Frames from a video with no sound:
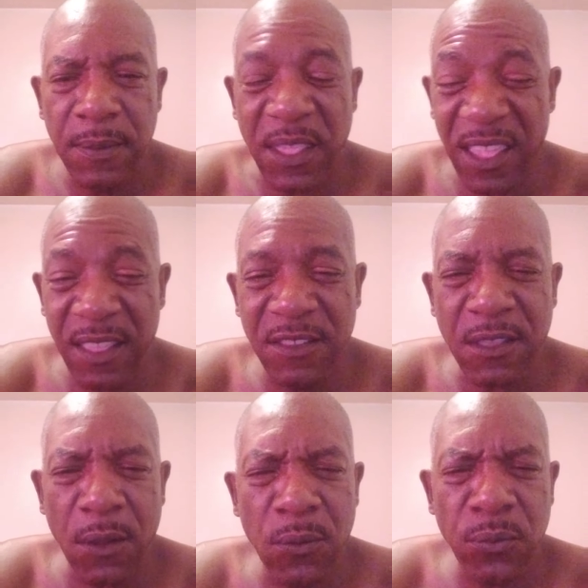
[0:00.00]
The East
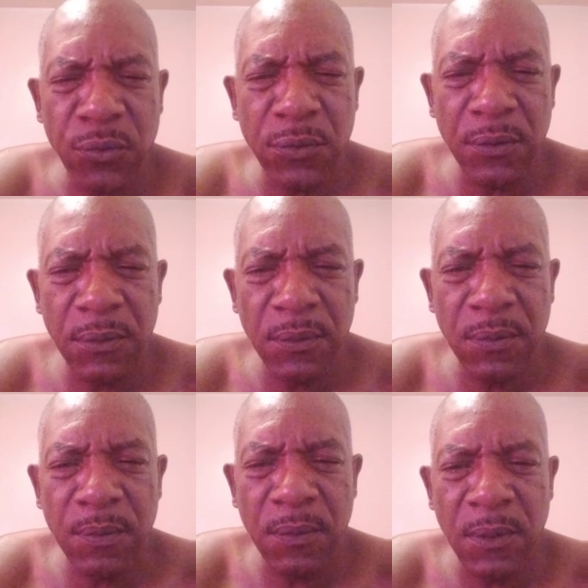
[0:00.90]
Coast,
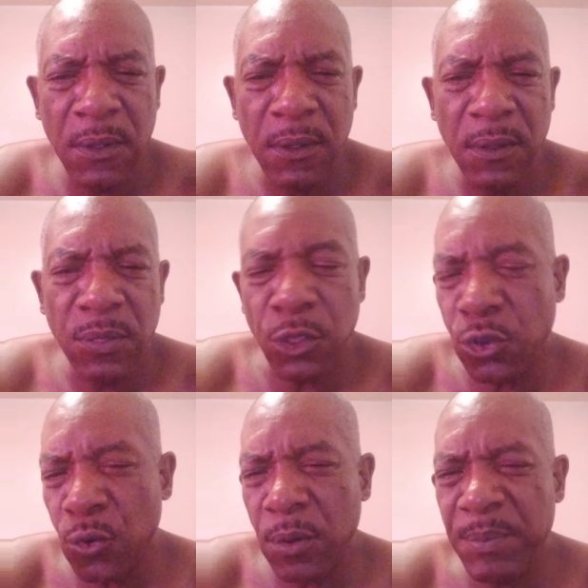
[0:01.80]
the
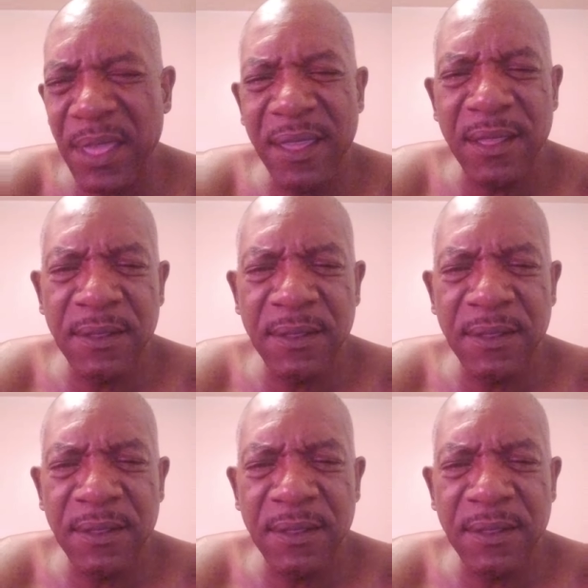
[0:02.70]
Europeans.